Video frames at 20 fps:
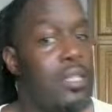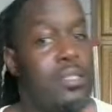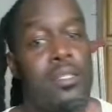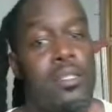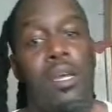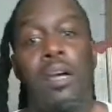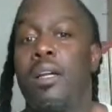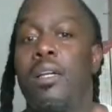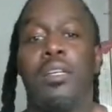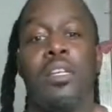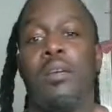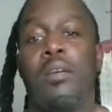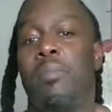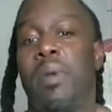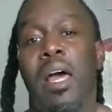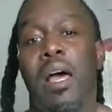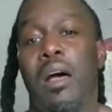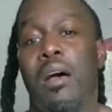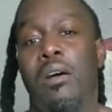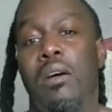We're not
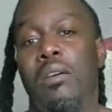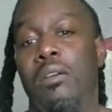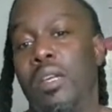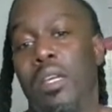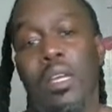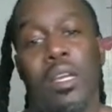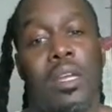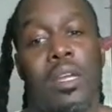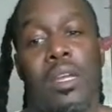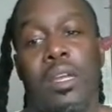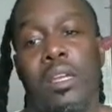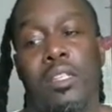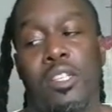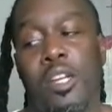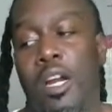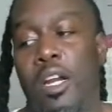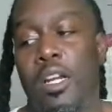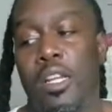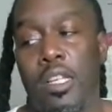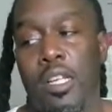talking about
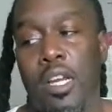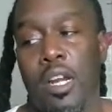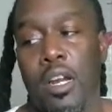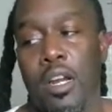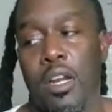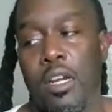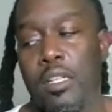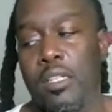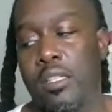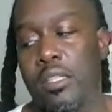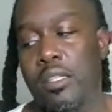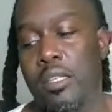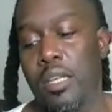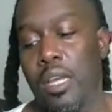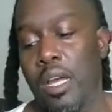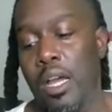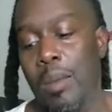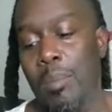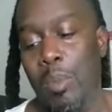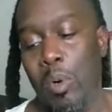Charlie
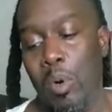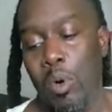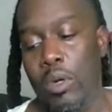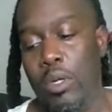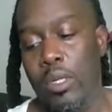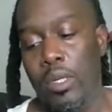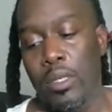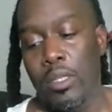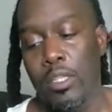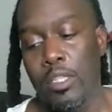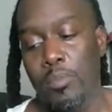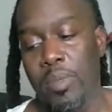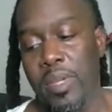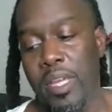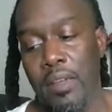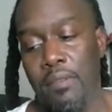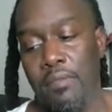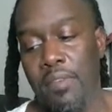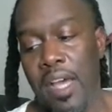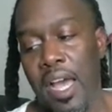Kirk's
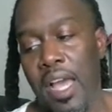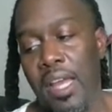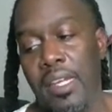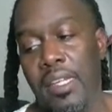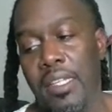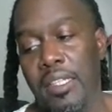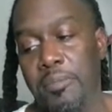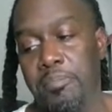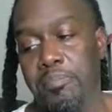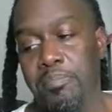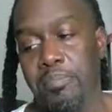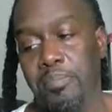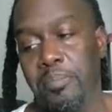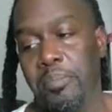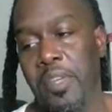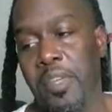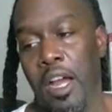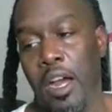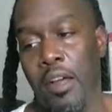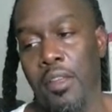mourners being violent.
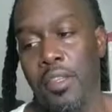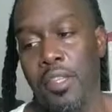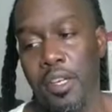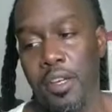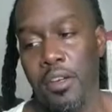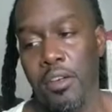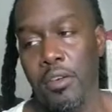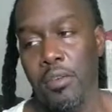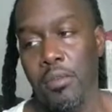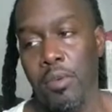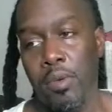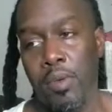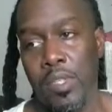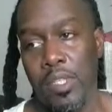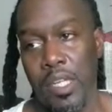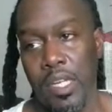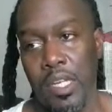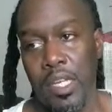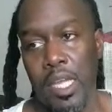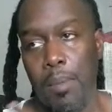Although
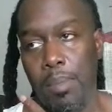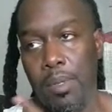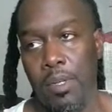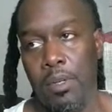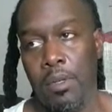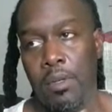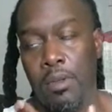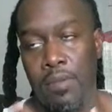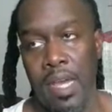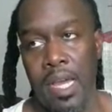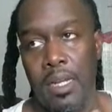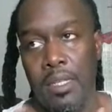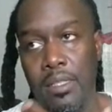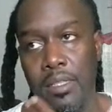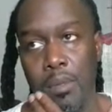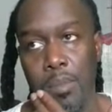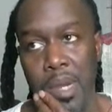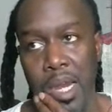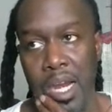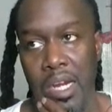when we look at political
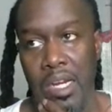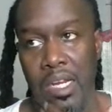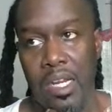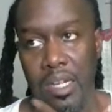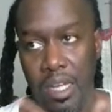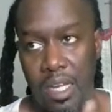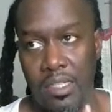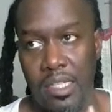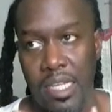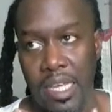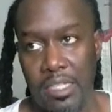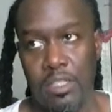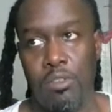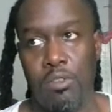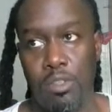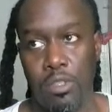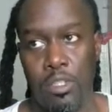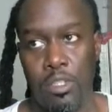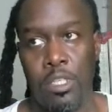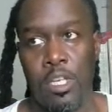violence in America, it does
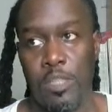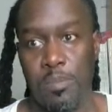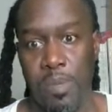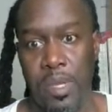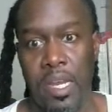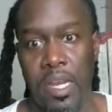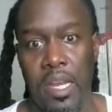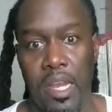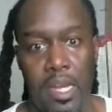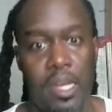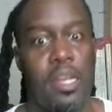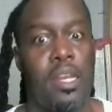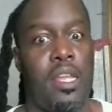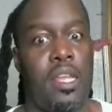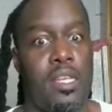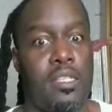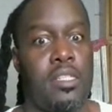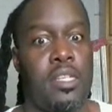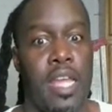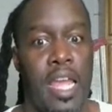have a usual suspect,
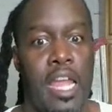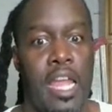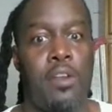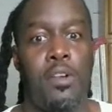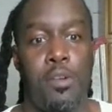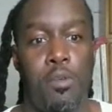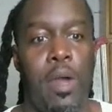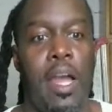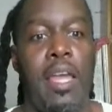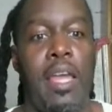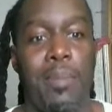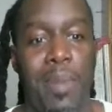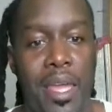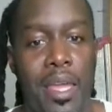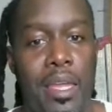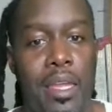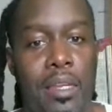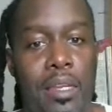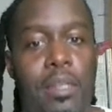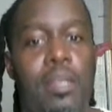and it is the angry
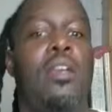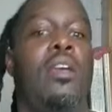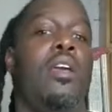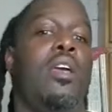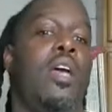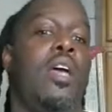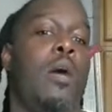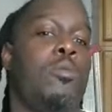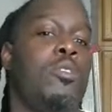white man.